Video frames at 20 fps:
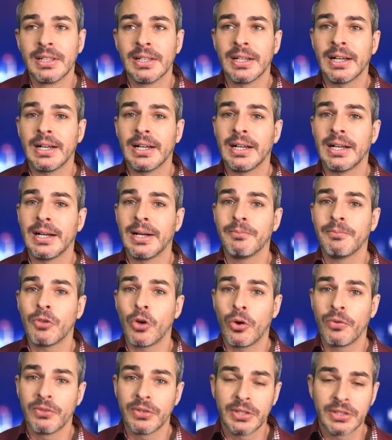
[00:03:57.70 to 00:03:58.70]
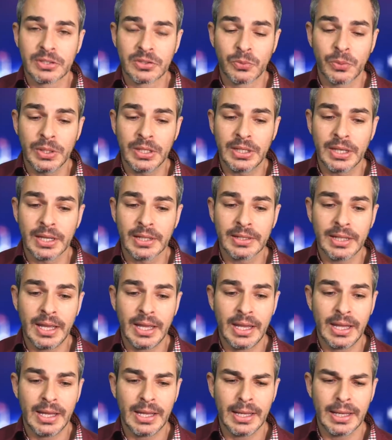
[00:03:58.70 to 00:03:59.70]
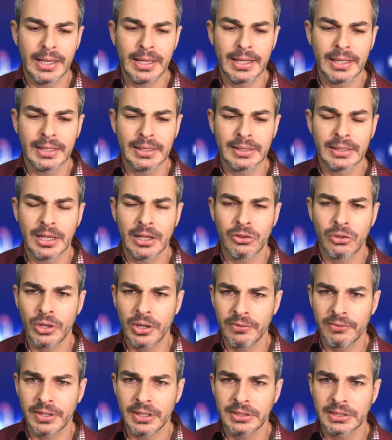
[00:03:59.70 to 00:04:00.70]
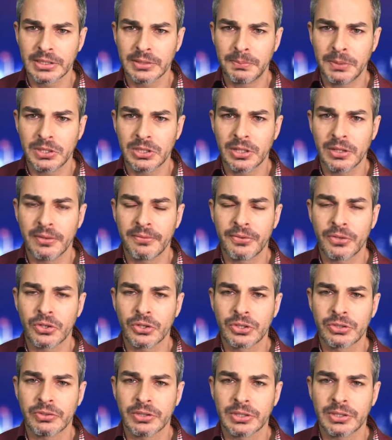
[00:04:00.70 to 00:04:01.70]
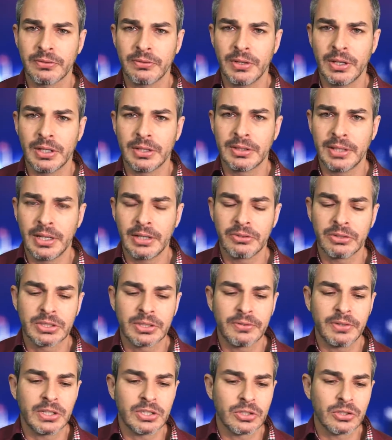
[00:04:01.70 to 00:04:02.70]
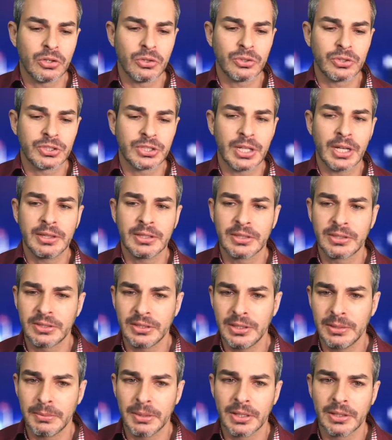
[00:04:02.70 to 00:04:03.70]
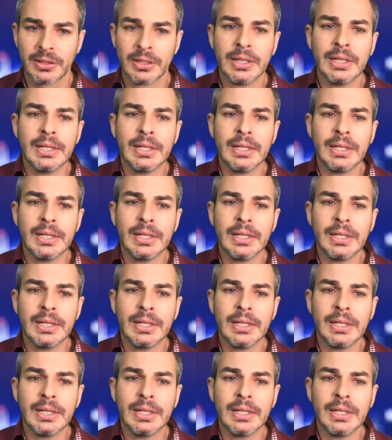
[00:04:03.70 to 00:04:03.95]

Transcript: over this weekend, and a lot of us, especially the first day reservation holders, got this email.